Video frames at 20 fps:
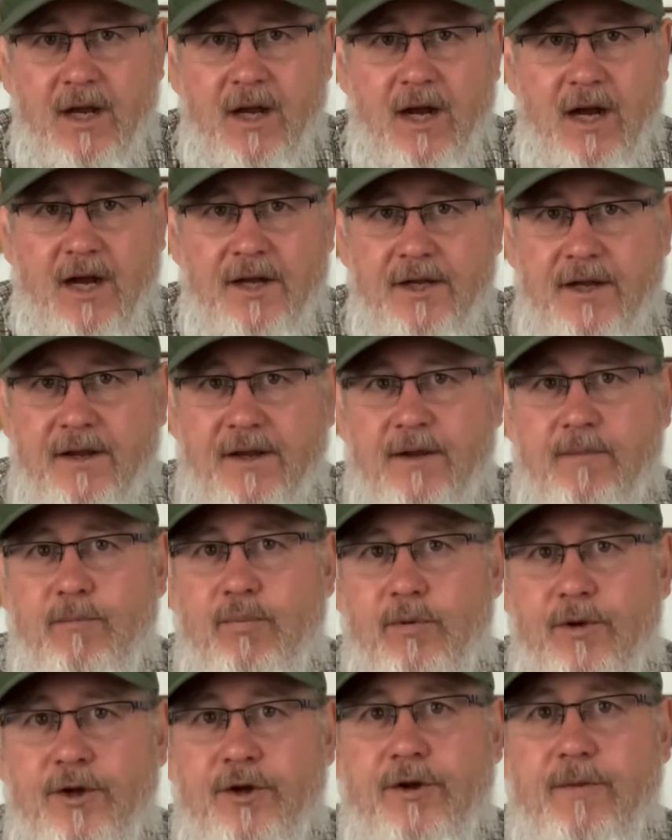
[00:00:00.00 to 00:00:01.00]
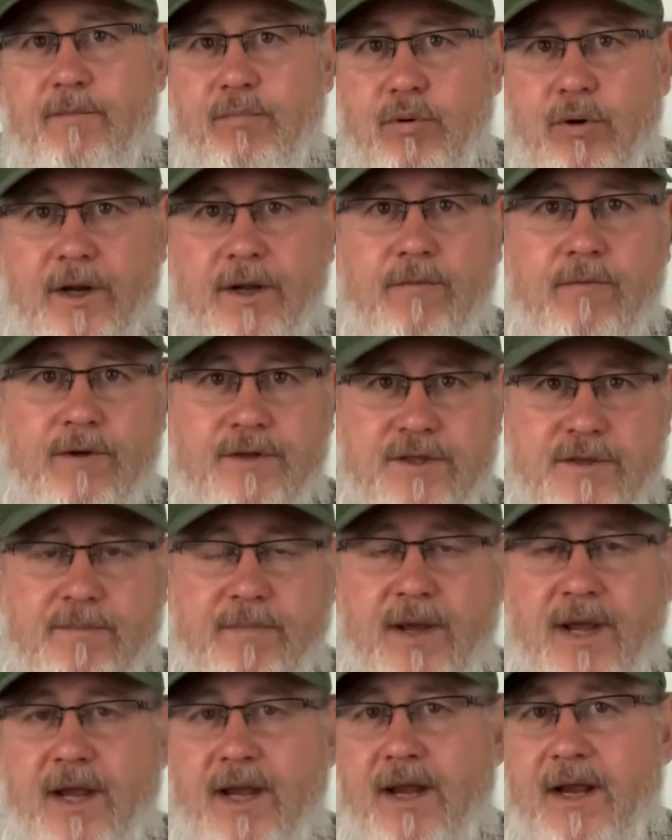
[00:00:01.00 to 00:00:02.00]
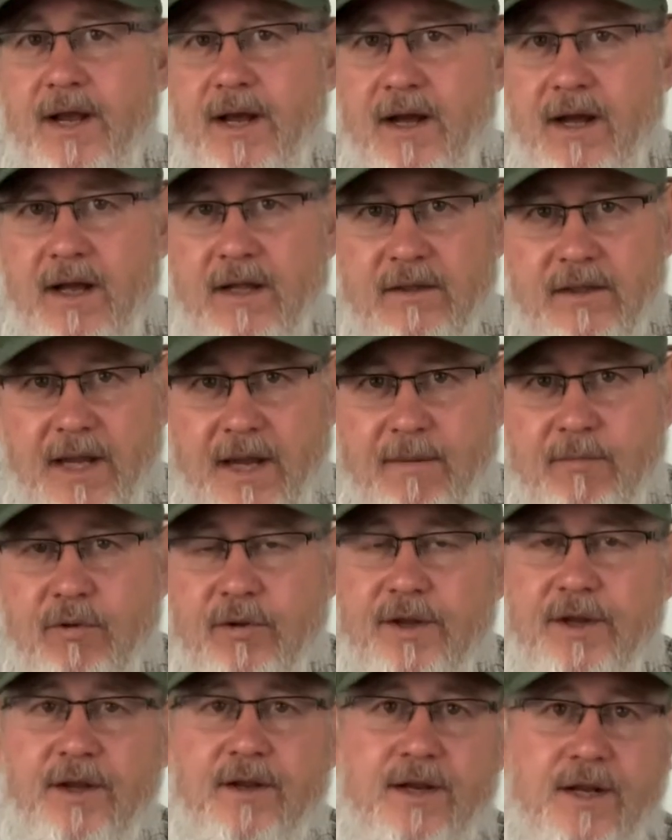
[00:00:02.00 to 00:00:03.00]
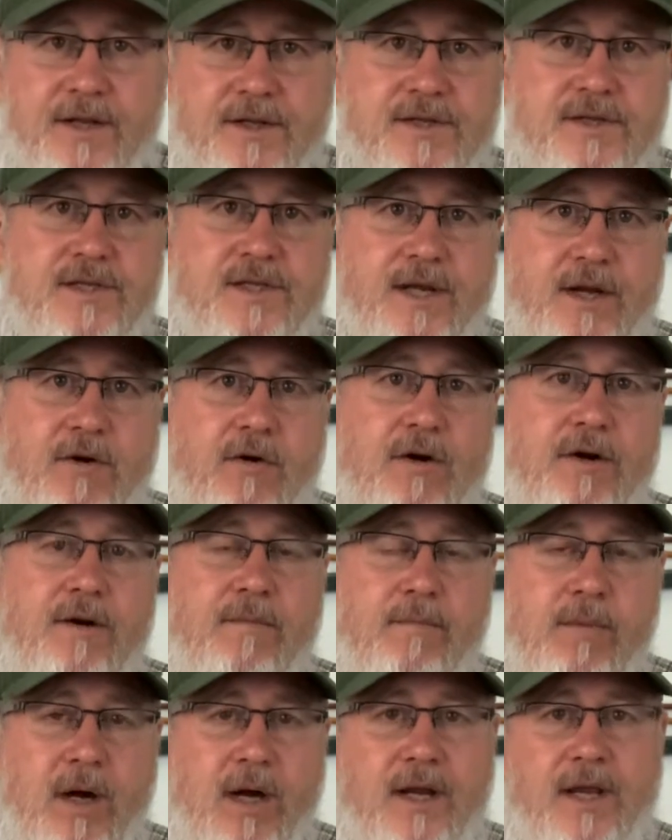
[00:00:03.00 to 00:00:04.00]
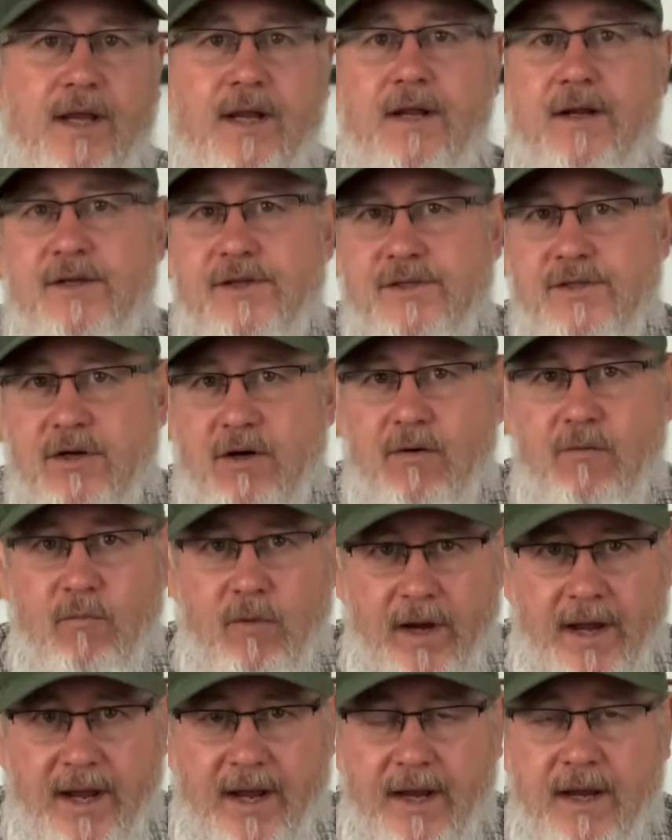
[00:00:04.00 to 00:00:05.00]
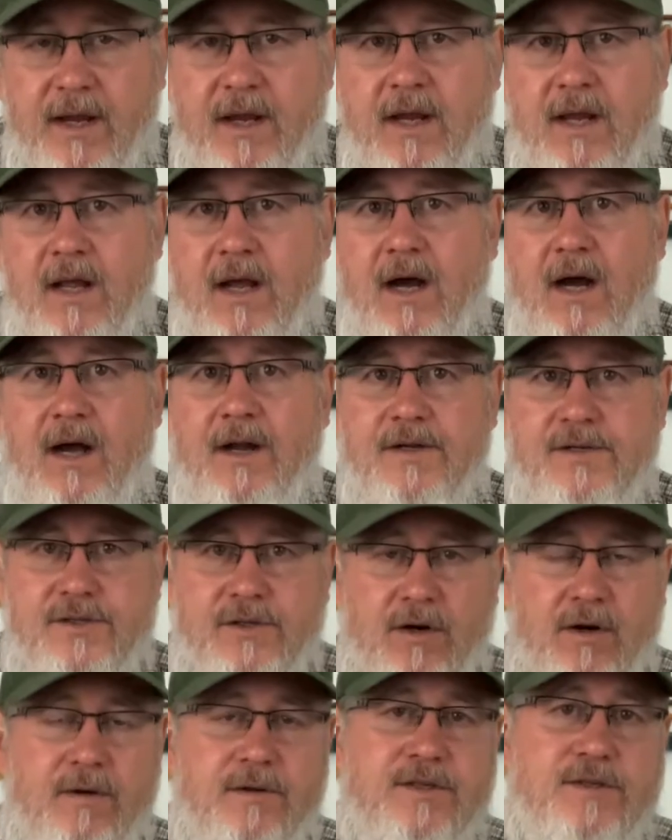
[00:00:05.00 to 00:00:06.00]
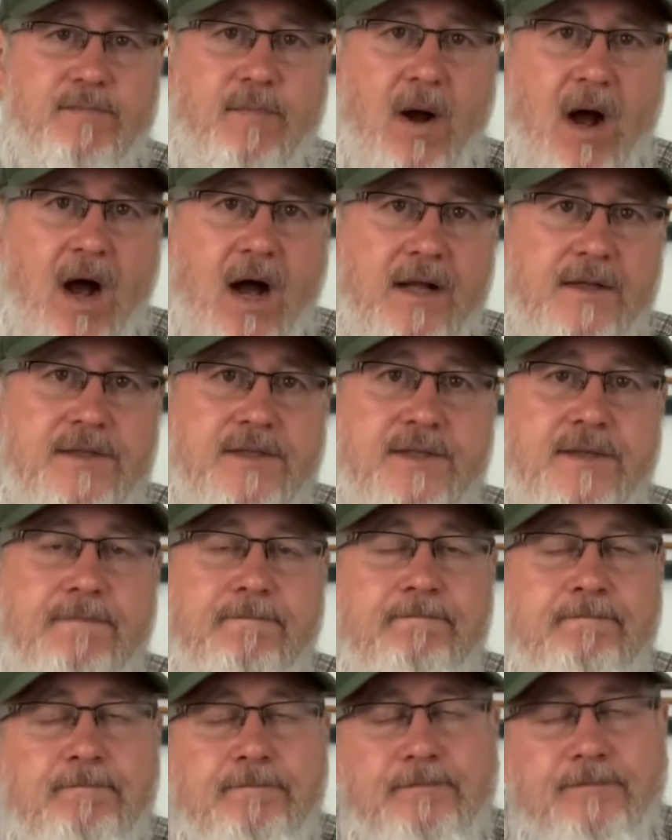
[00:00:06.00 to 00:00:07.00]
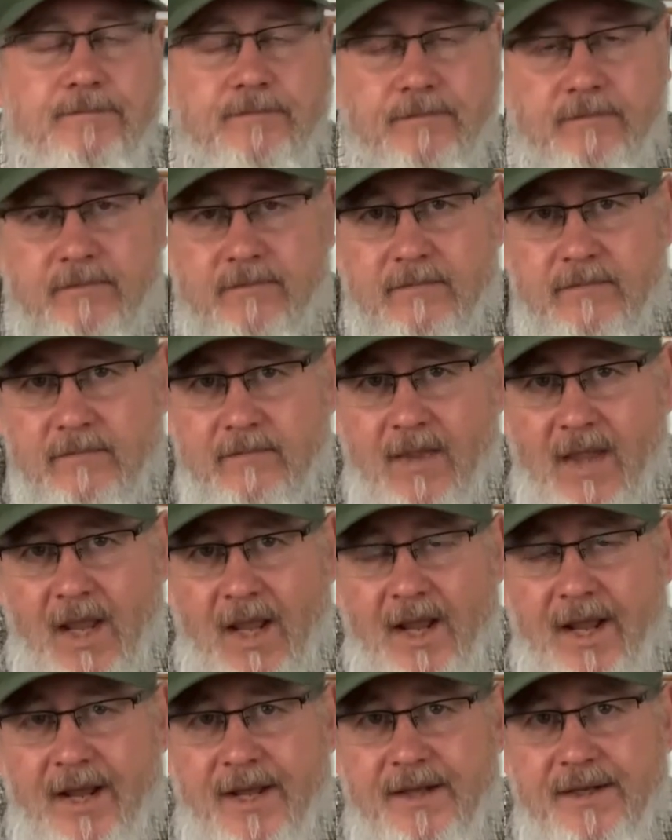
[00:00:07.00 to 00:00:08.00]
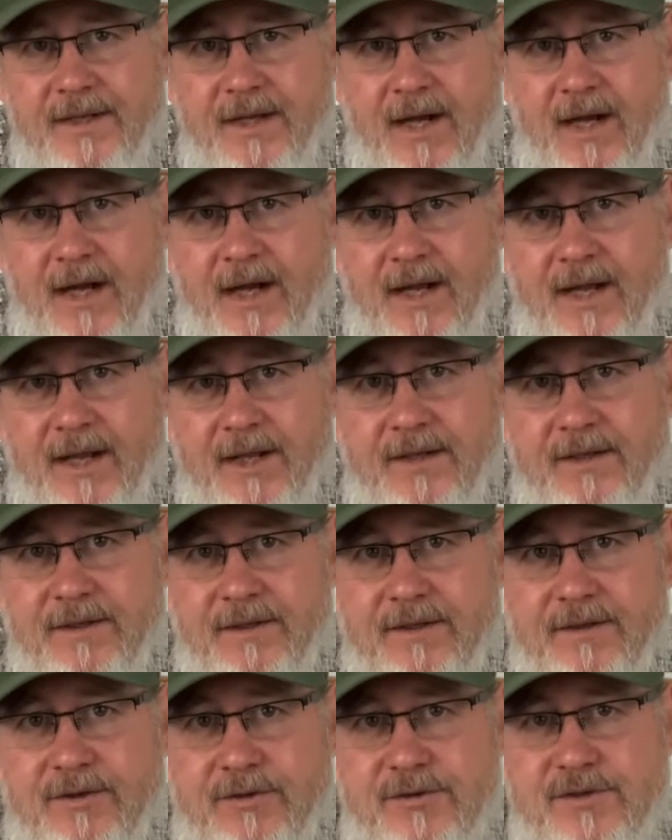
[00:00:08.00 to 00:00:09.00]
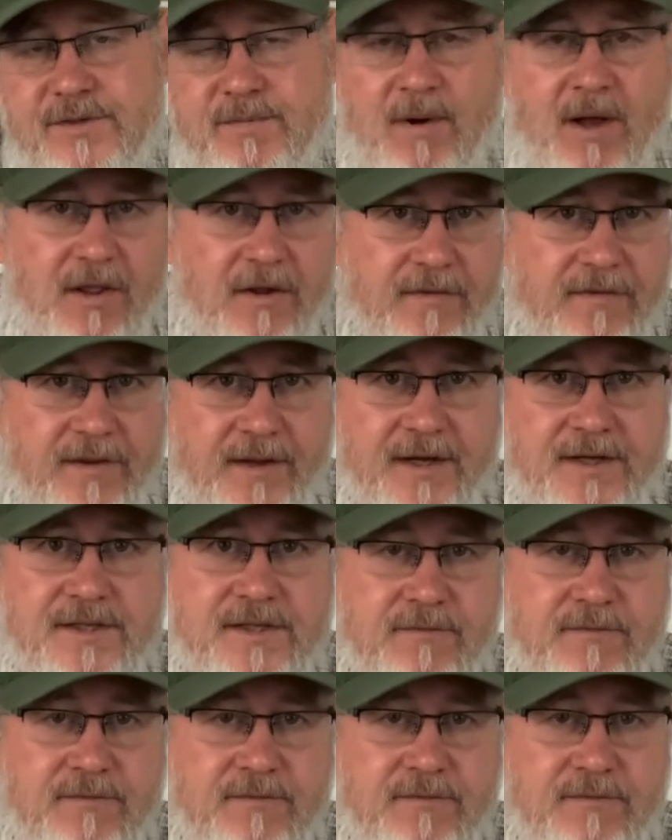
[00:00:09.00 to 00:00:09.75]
You can print, once you pay, a label that you need to stick on your bucket in a certain way on a certain spots, and do some other things